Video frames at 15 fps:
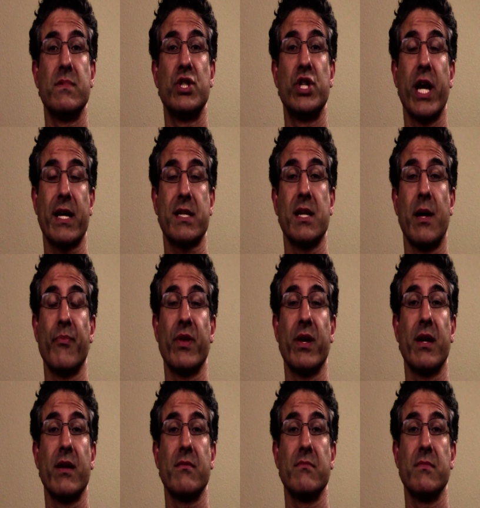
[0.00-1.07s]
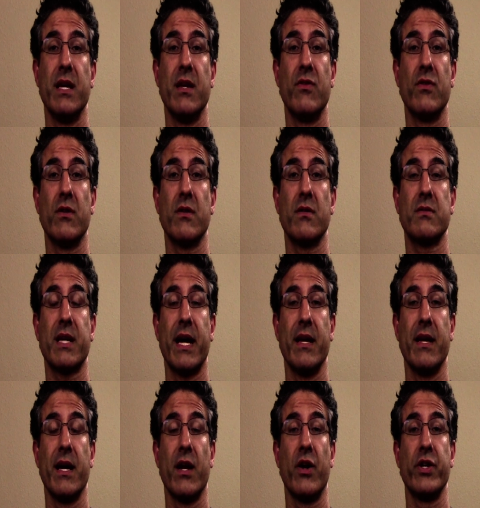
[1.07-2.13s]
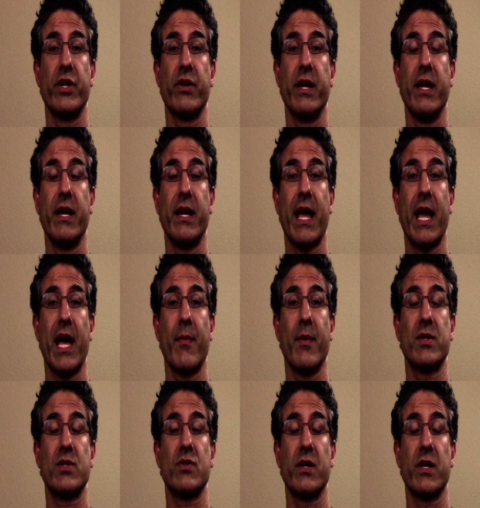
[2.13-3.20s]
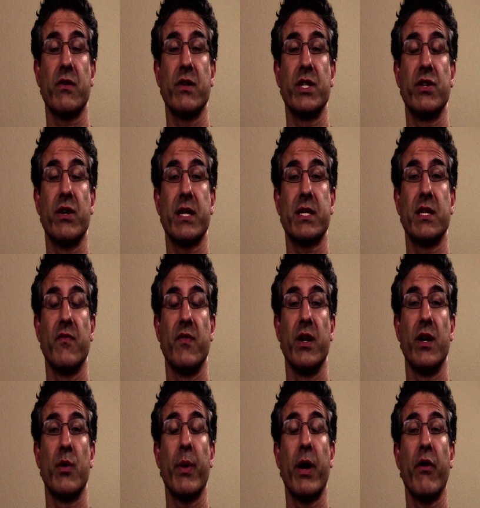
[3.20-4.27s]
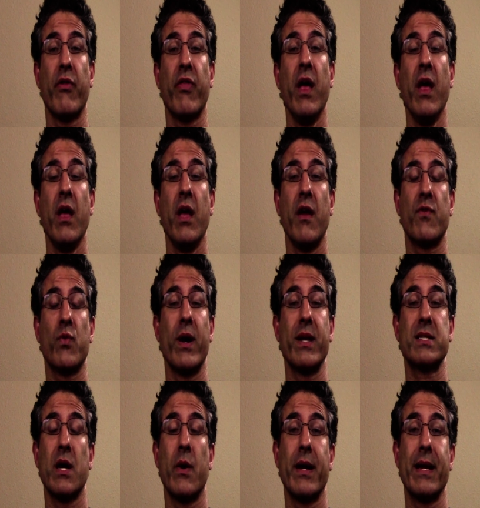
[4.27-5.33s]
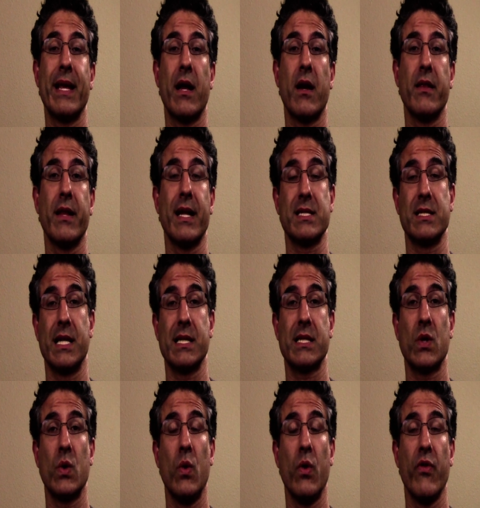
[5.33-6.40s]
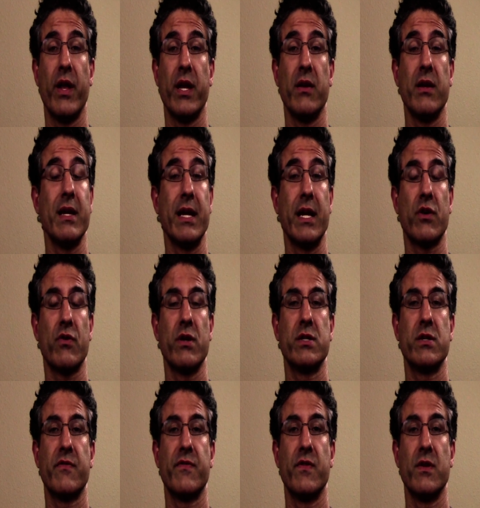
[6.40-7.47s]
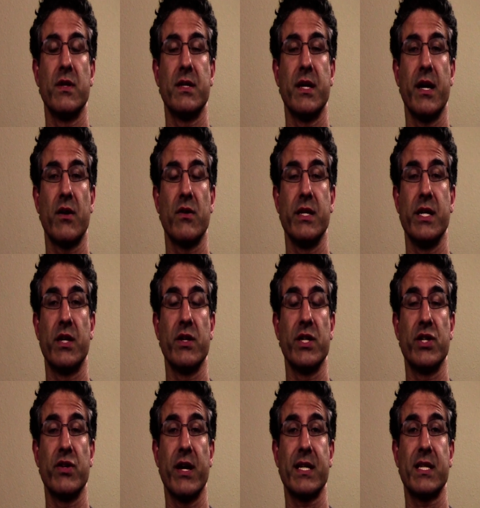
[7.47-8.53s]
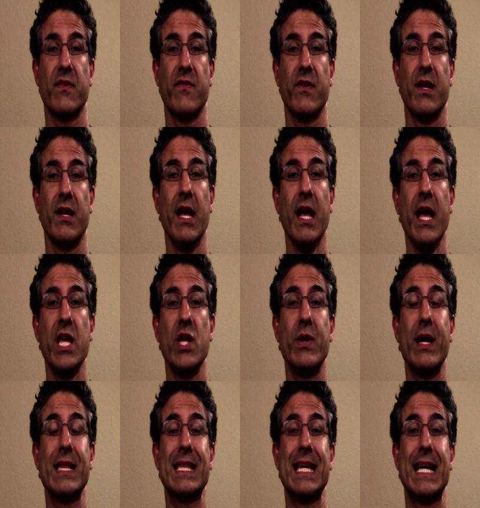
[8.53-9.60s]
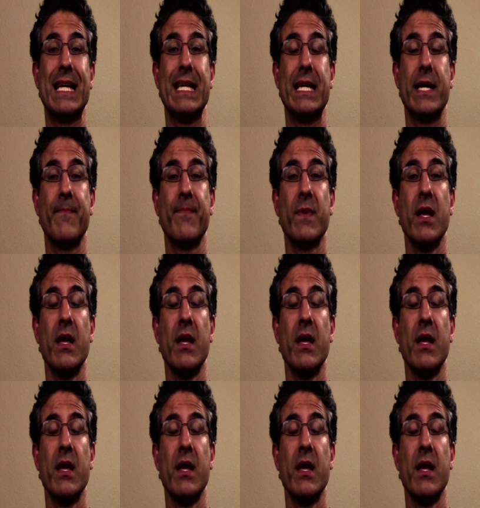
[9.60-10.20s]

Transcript: check something, either tighten down on your eating habits or increase your activity or both. If your weight's going down and that's not the goal, then you need to increase your food intake or decrease your activity. You get the idea.